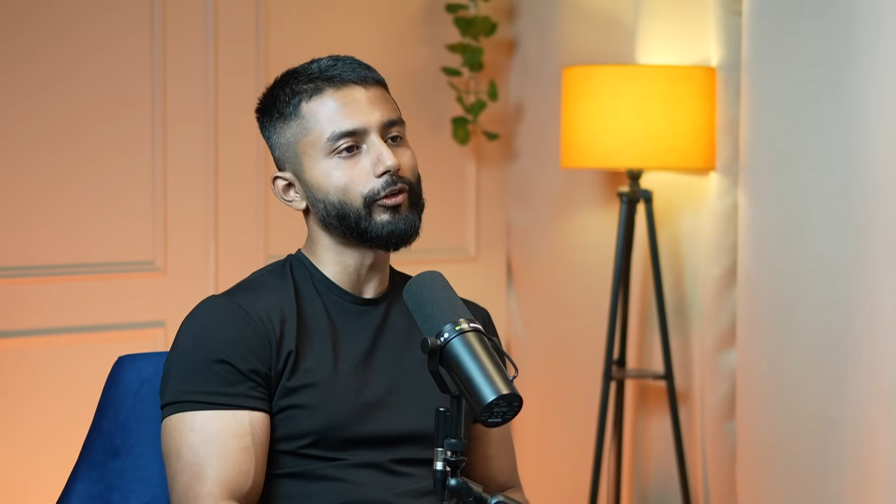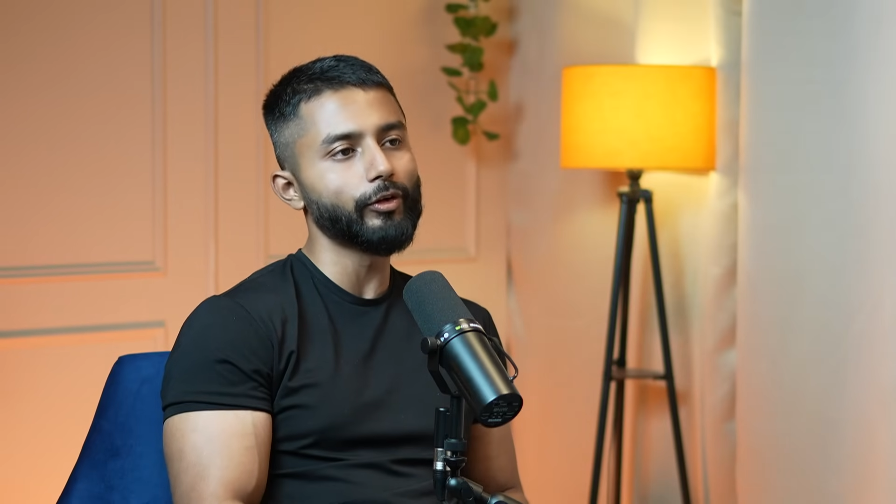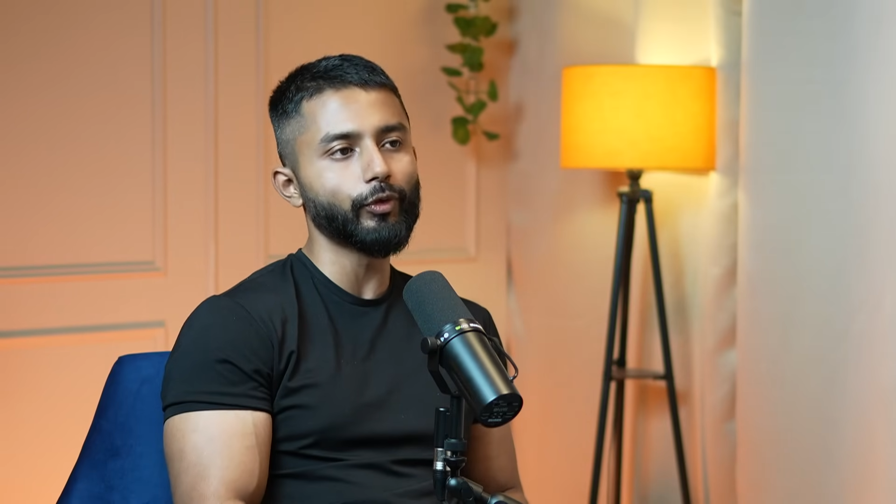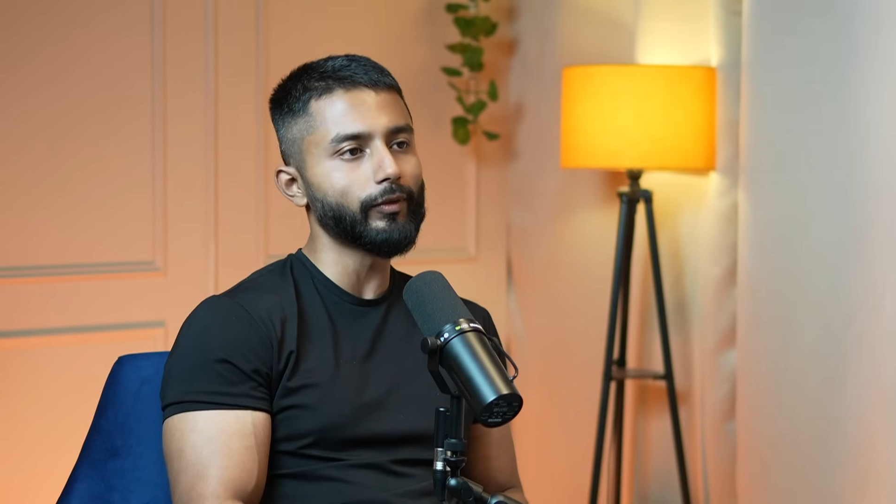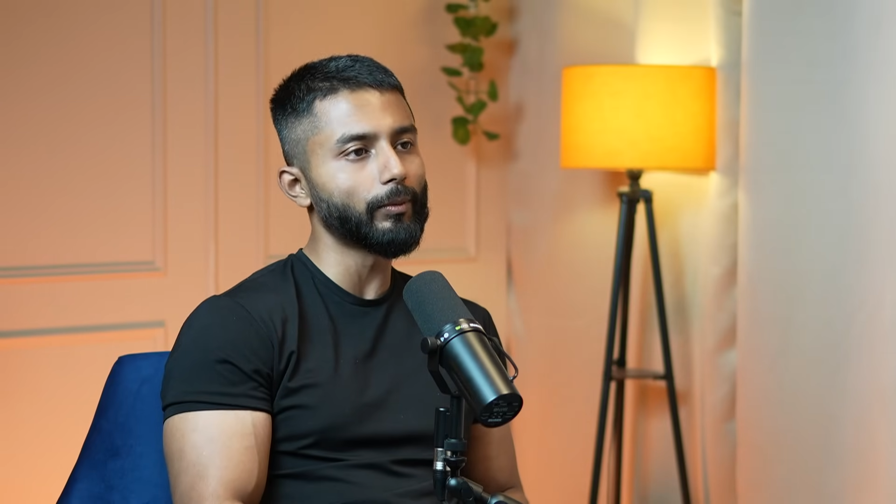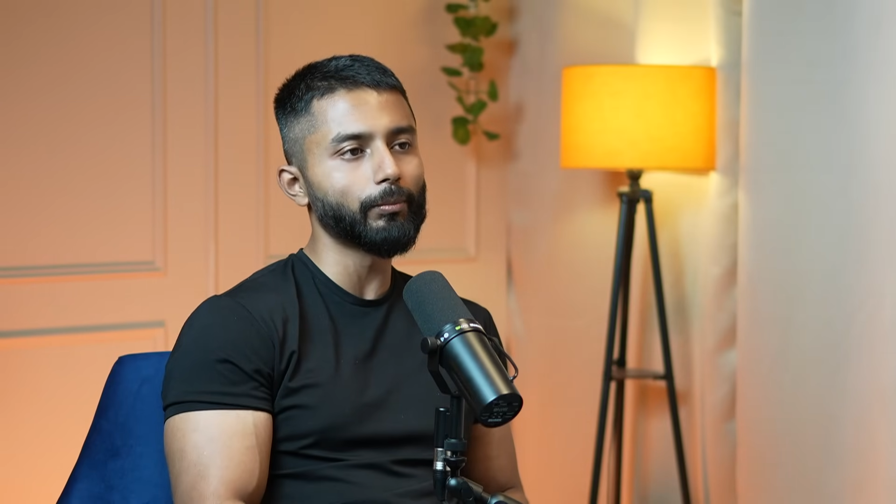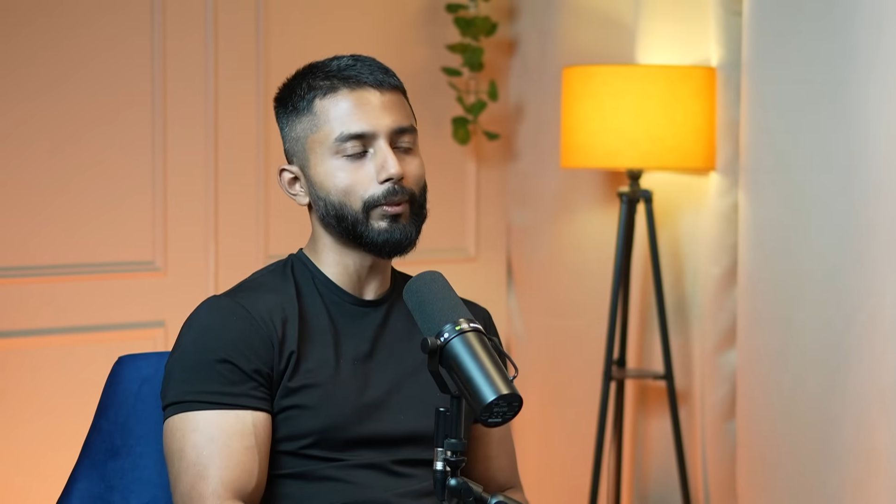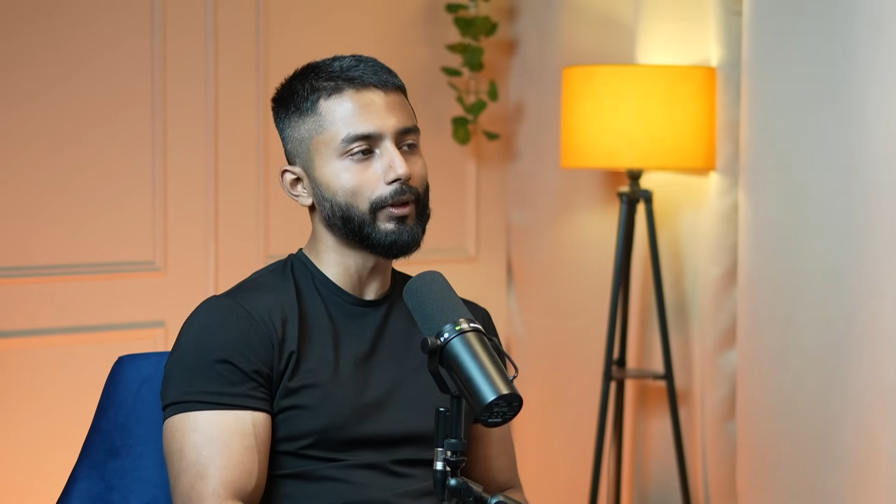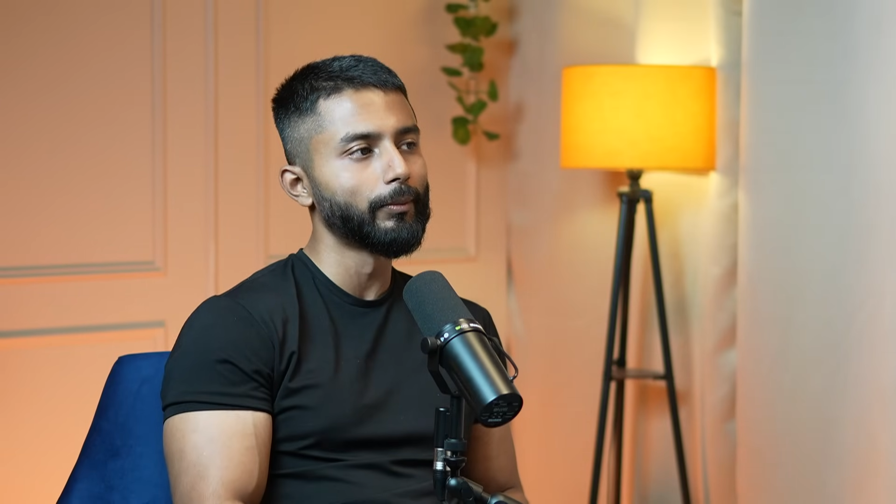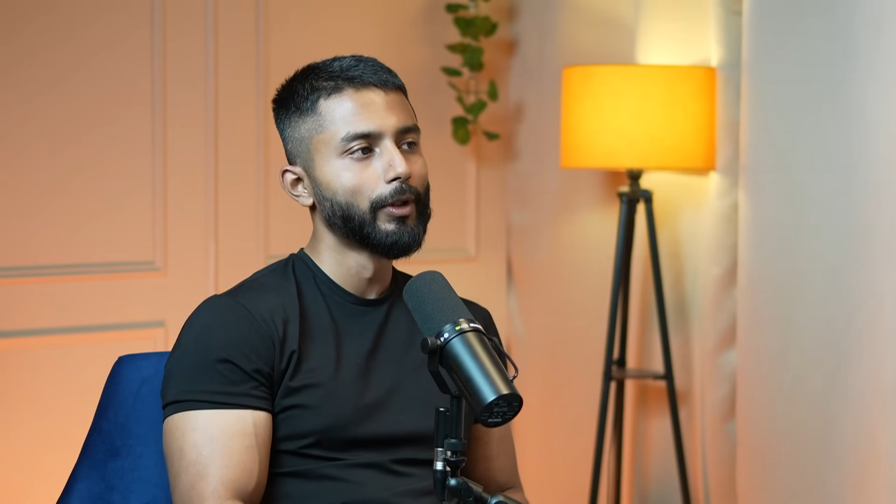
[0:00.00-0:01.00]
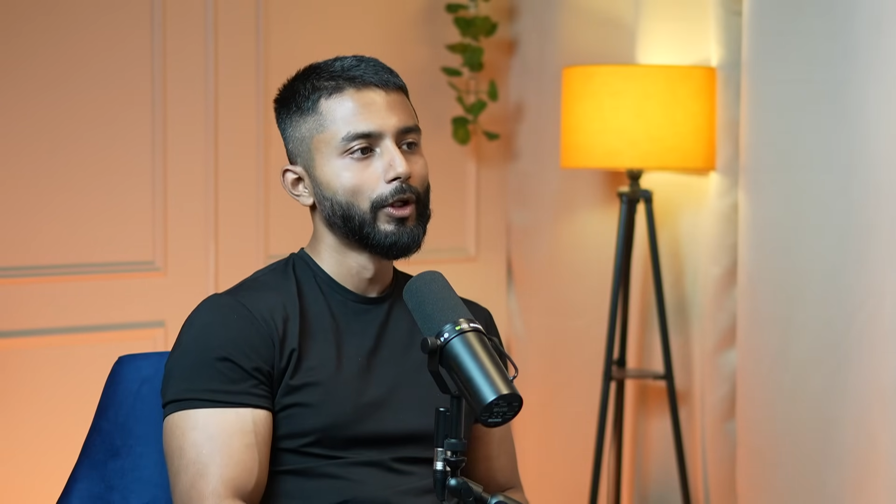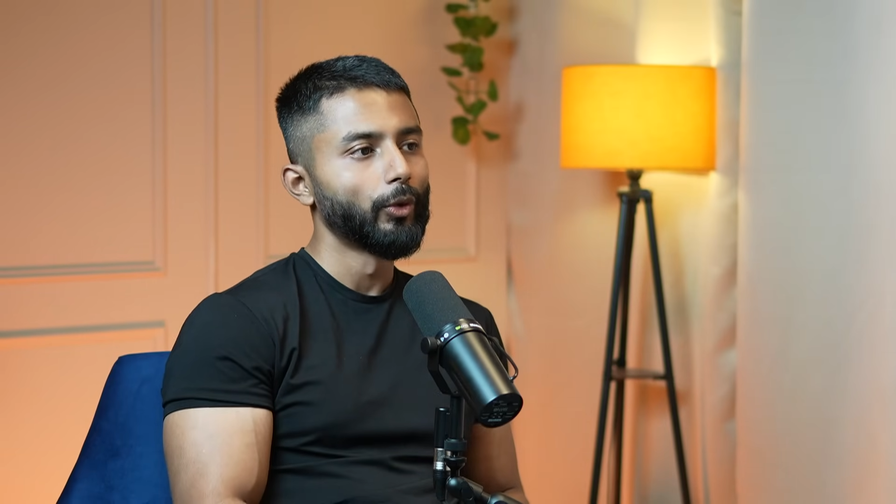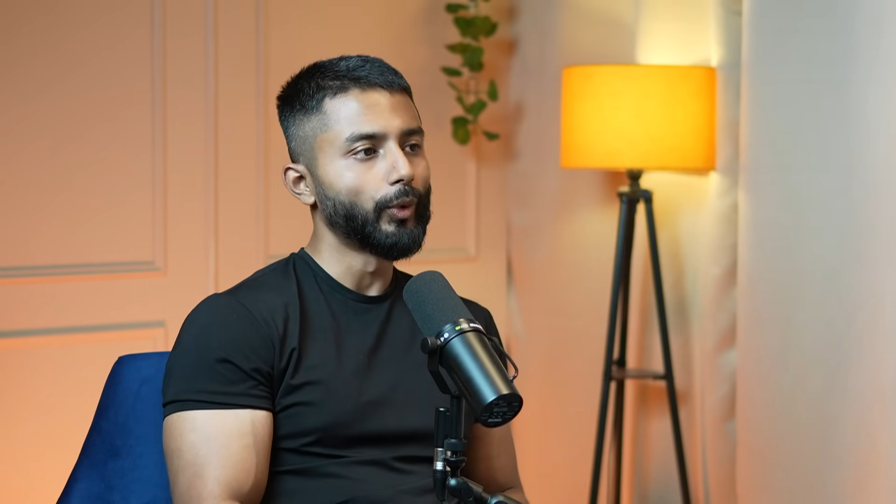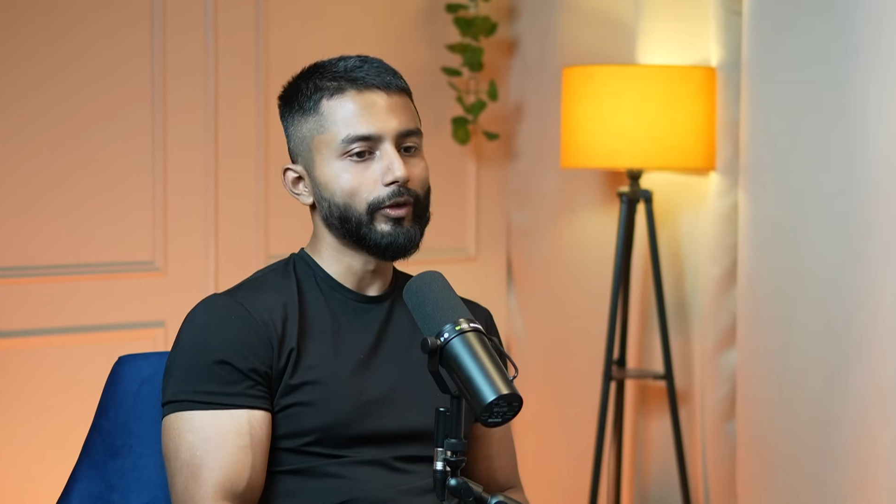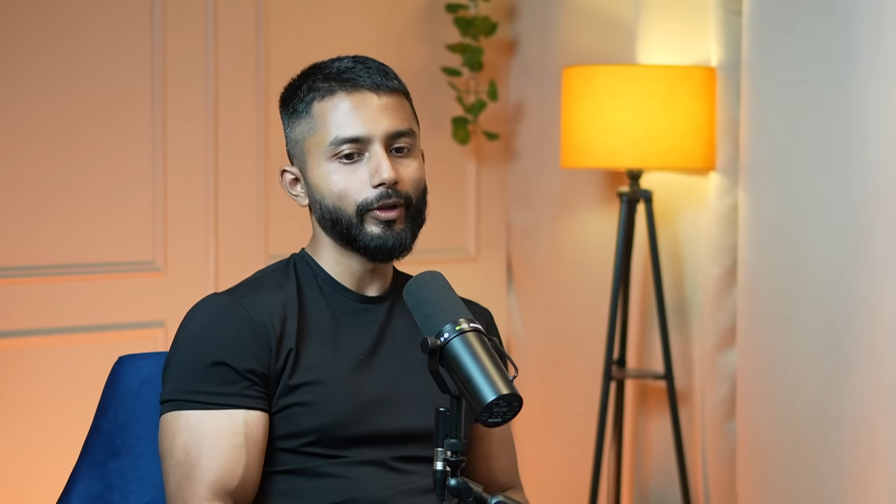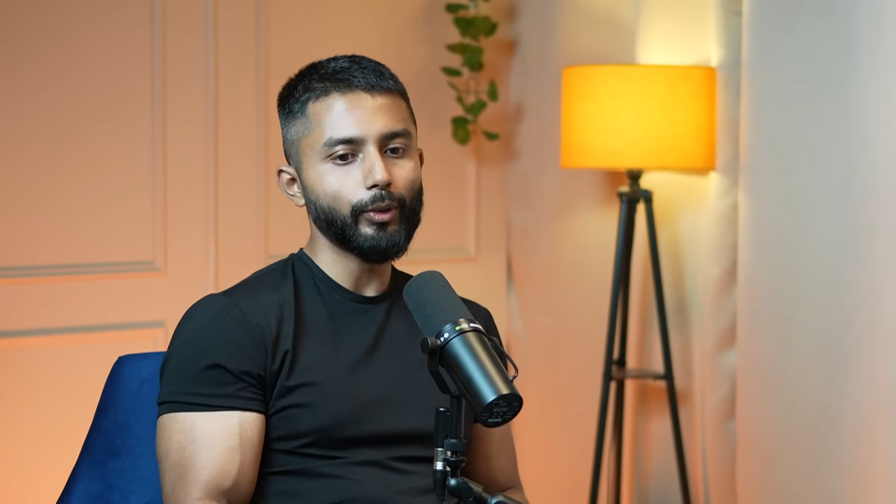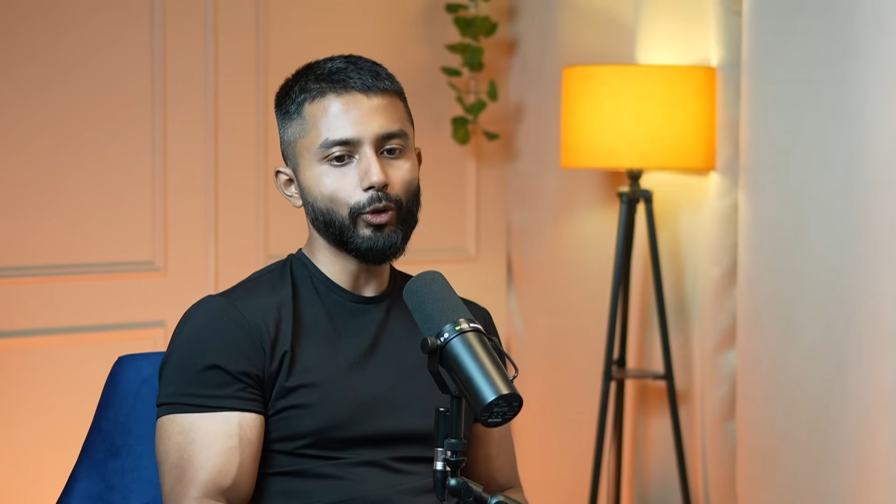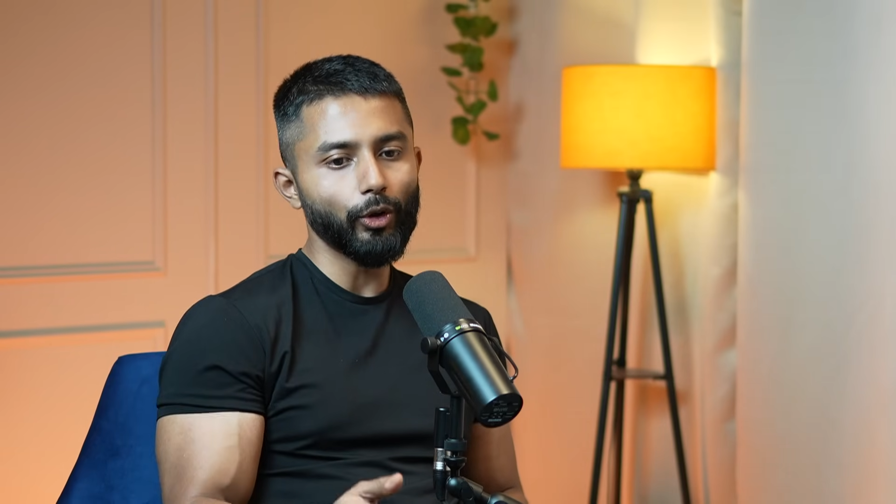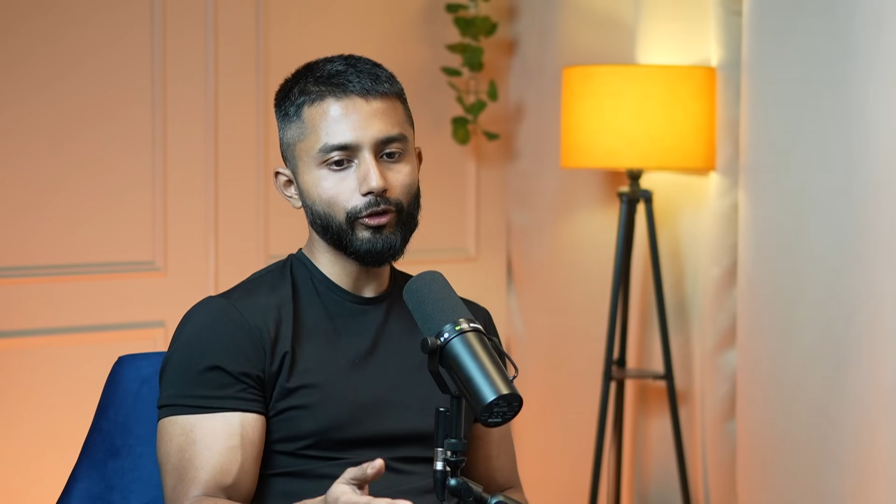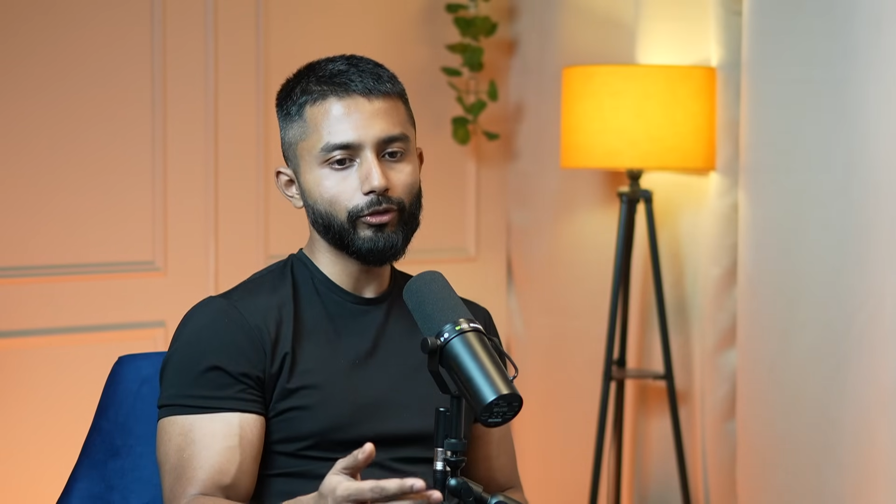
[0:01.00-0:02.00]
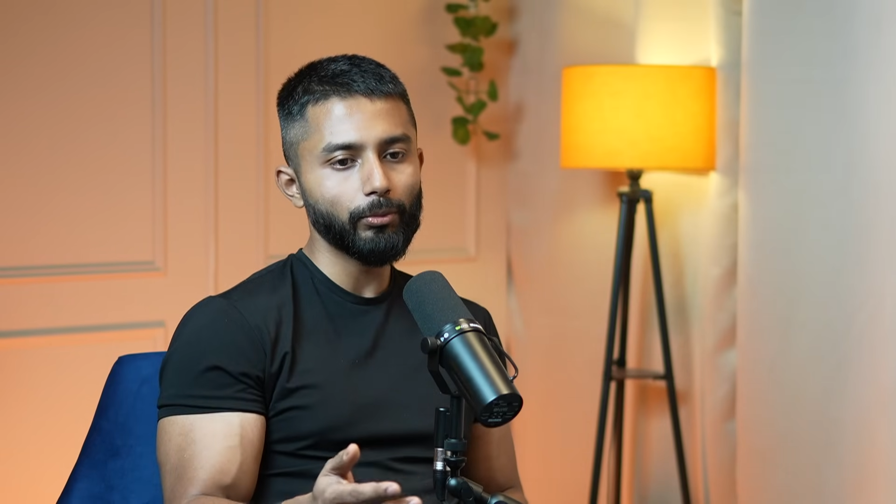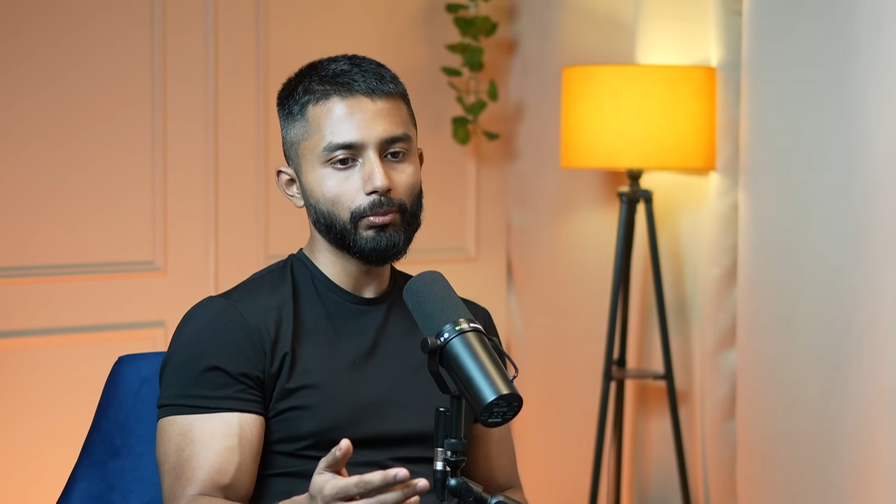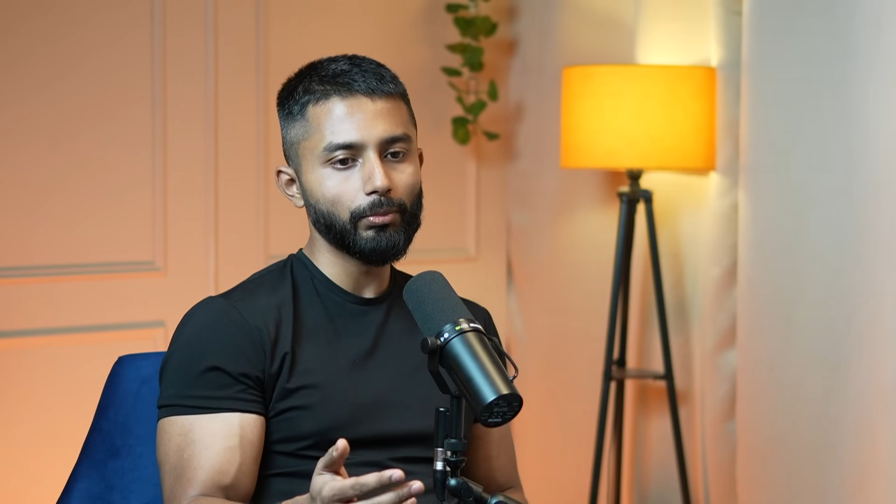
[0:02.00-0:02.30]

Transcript: Say, for example, whenever we launch